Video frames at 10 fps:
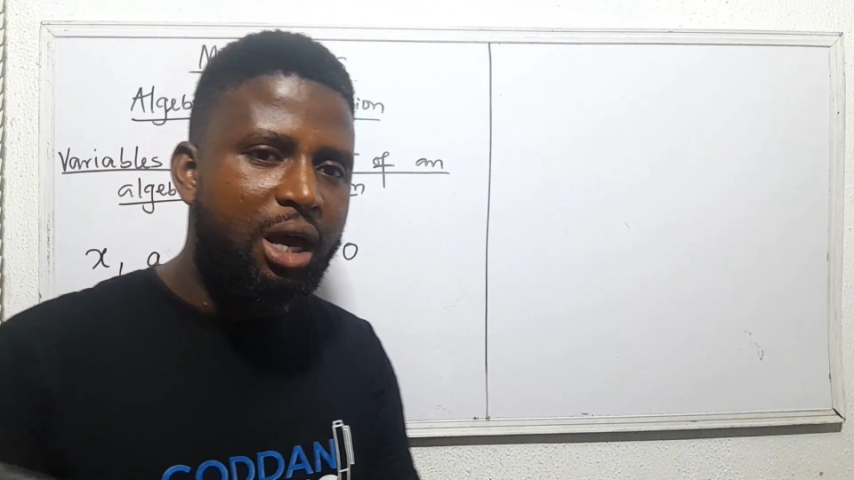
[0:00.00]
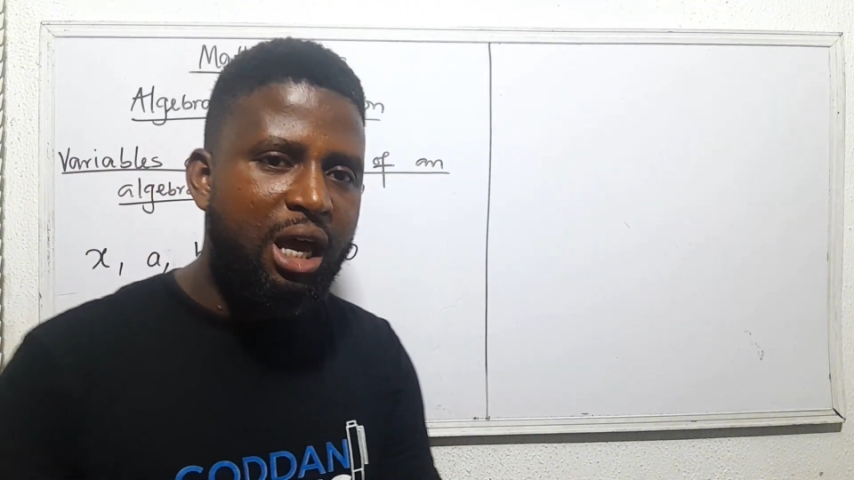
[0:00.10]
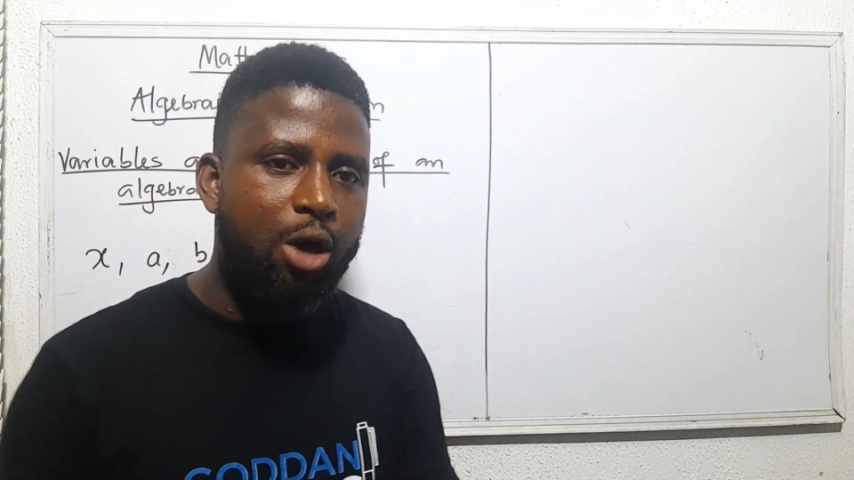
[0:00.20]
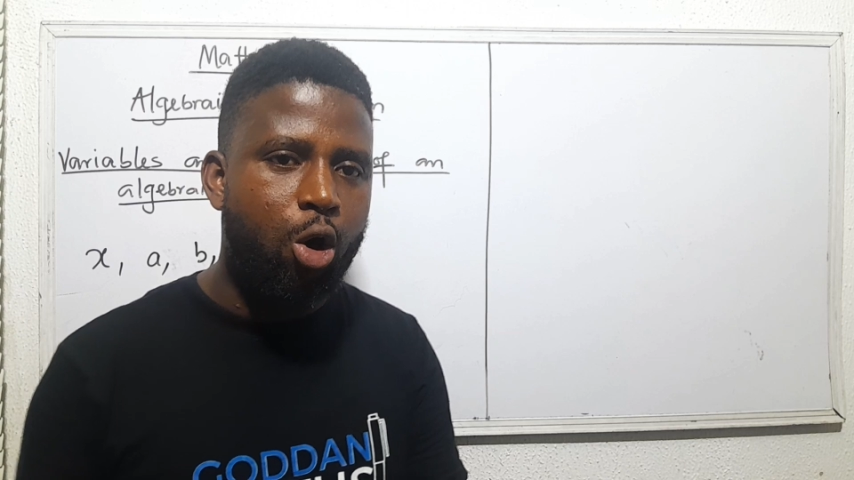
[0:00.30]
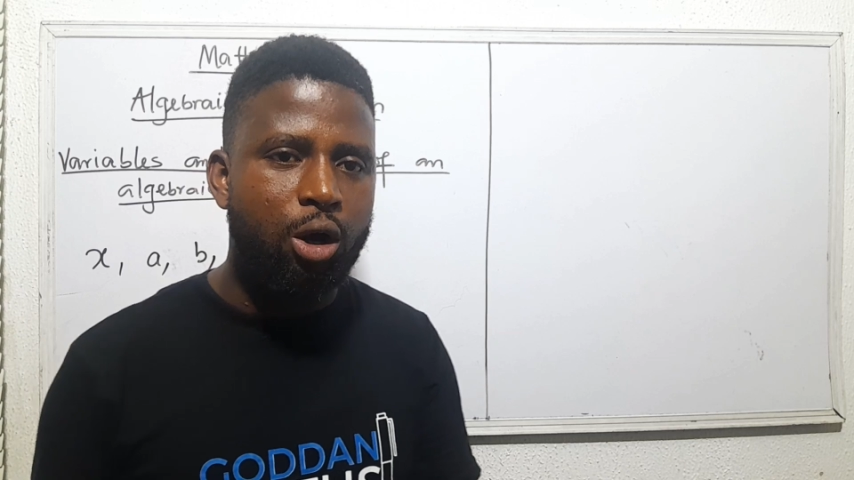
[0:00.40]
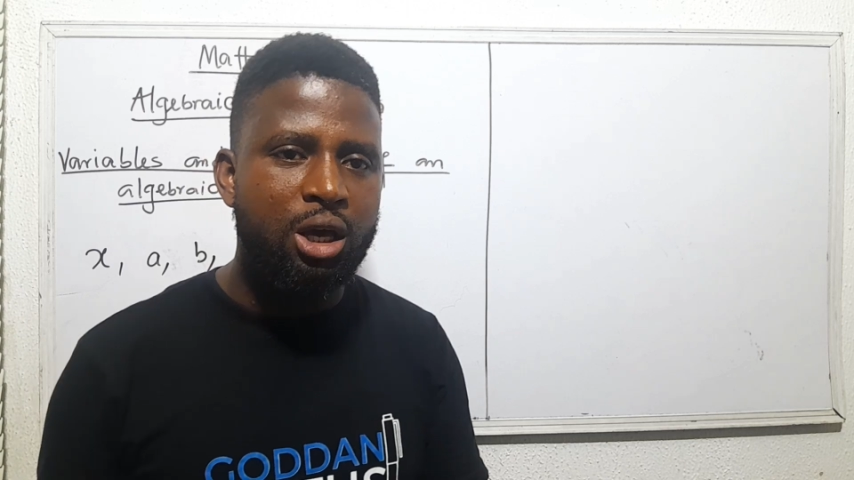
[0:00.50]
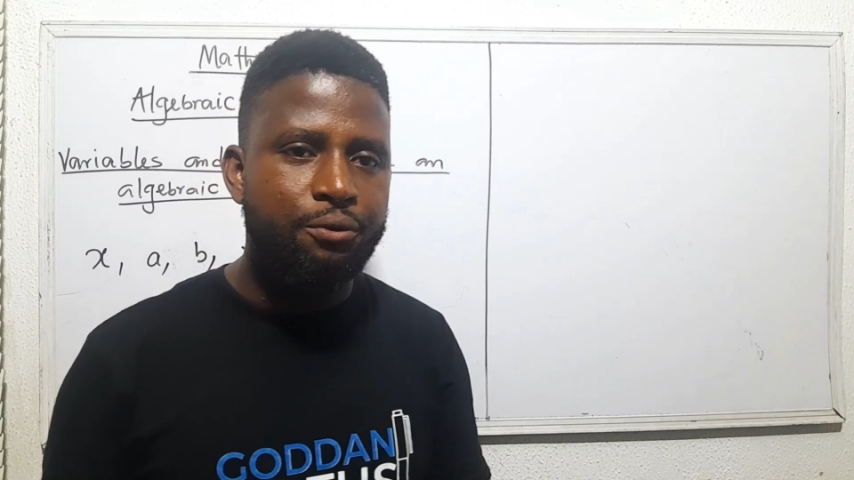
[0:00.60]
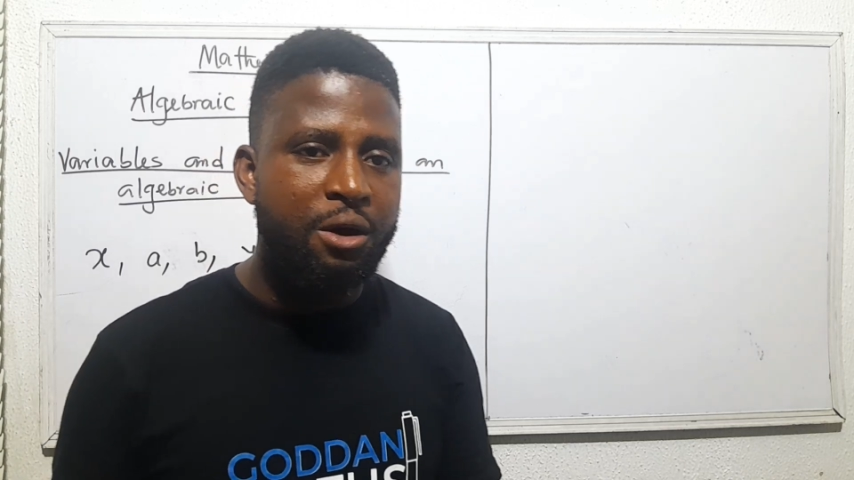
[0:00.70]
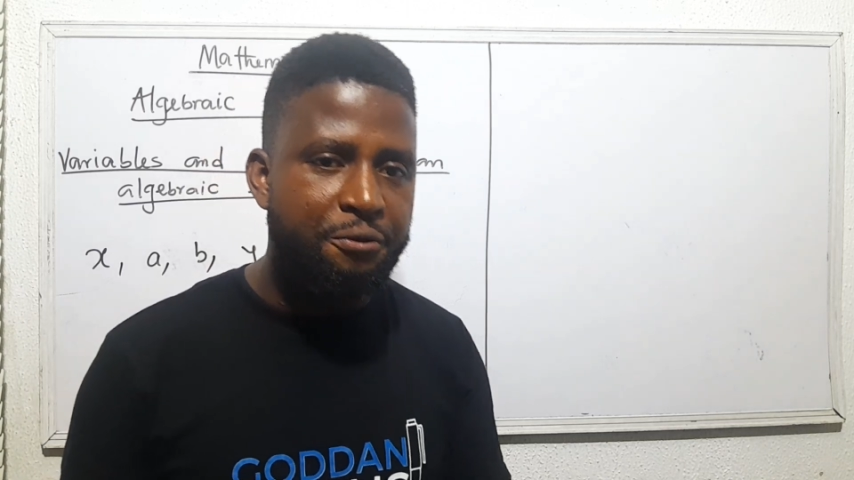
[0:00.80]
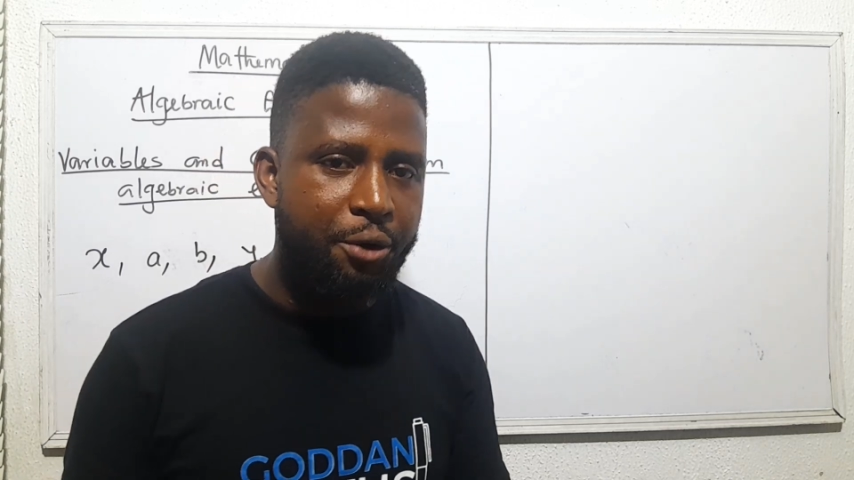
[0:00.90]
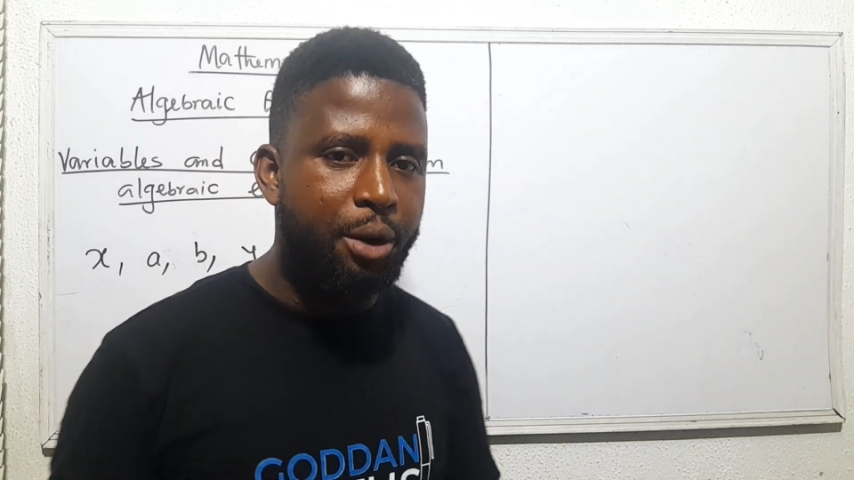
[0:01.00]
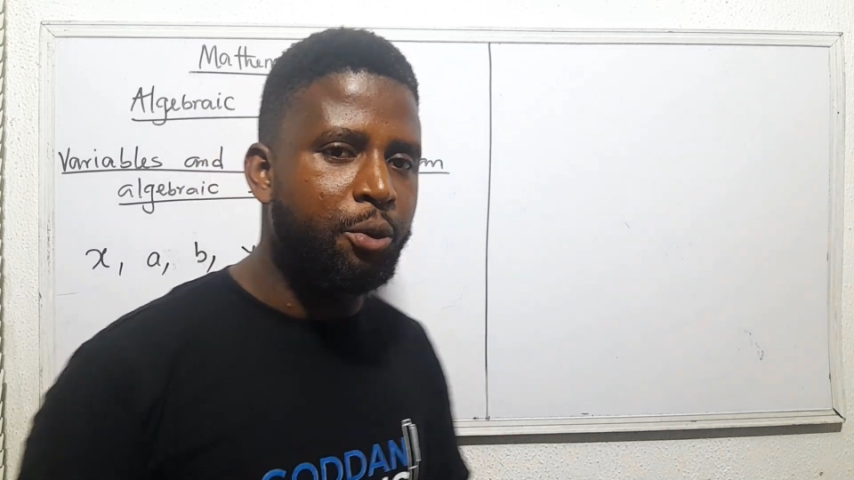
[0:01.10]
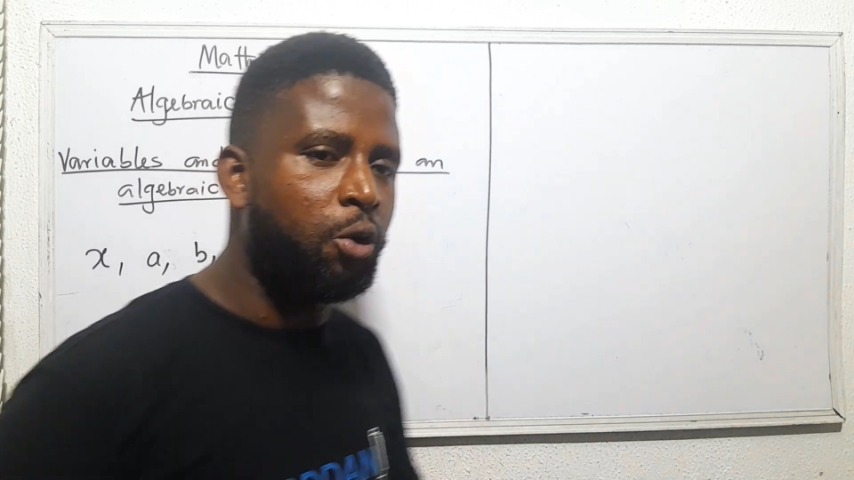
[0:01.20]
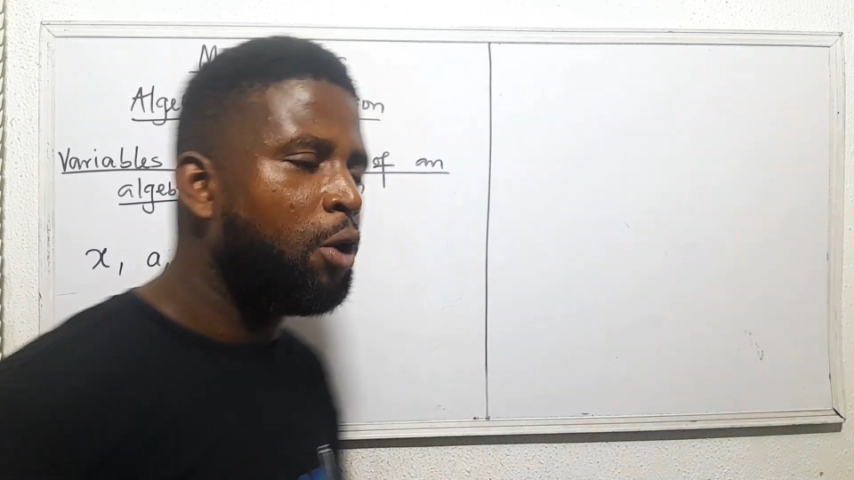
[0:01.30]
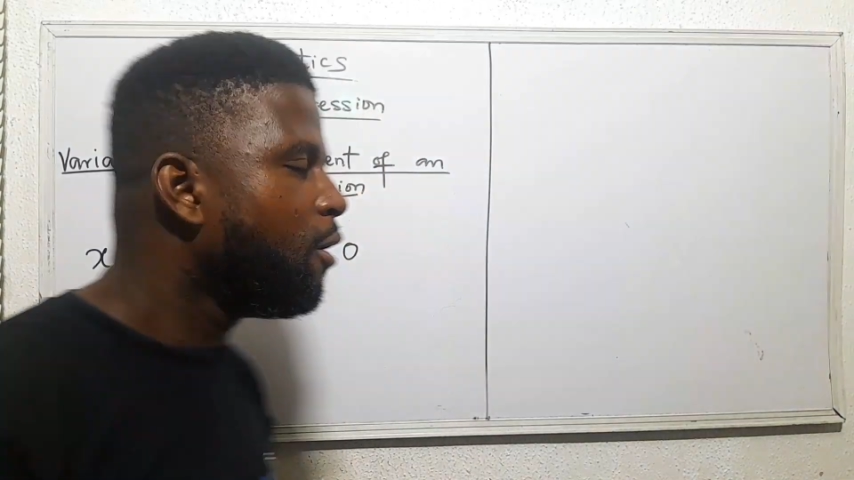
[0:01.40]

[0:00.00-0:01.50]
a variable.